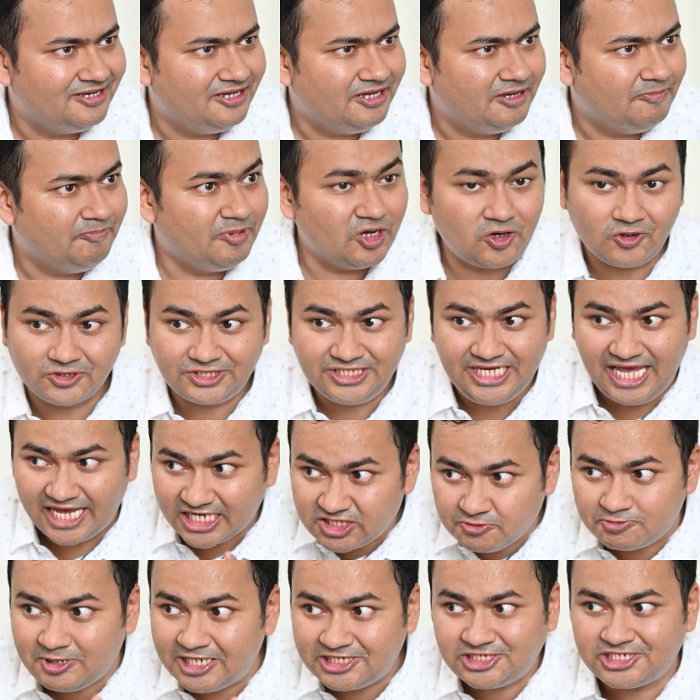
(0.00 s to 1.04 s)
because the
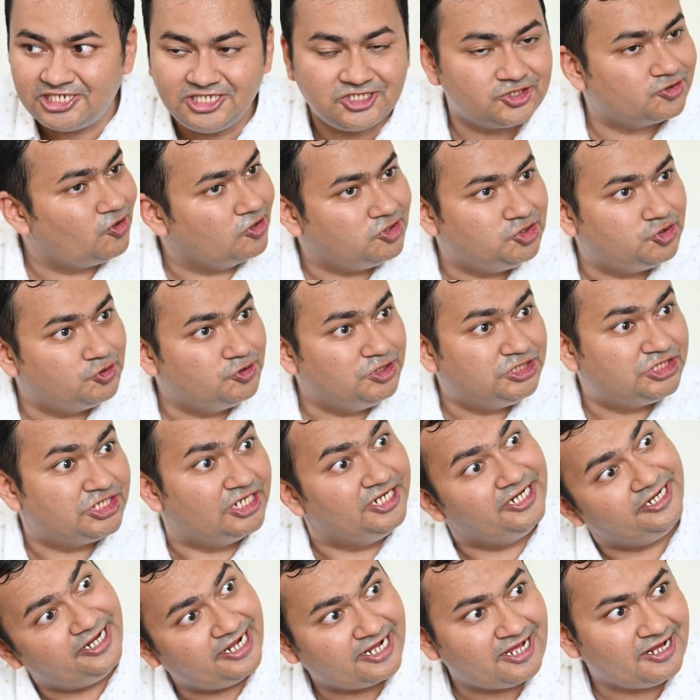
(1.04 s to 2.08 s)
expression is not judicially
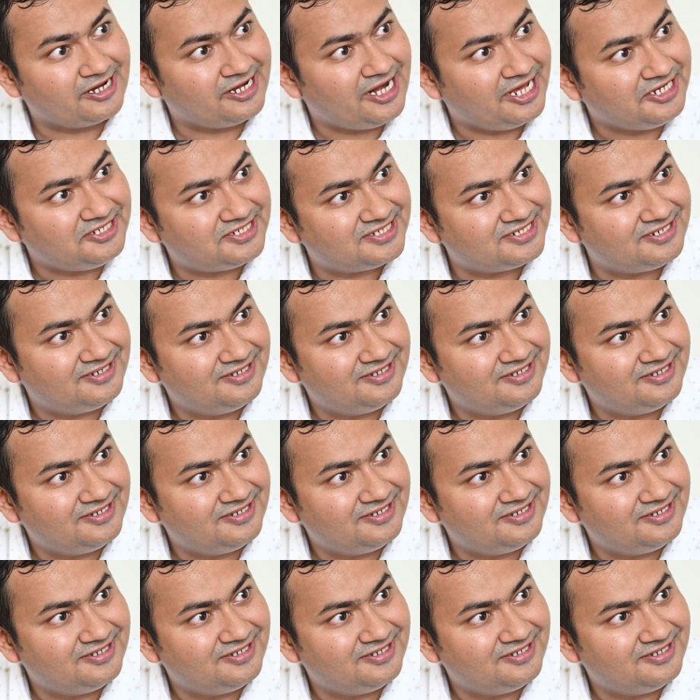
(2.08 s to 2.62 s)
recognized.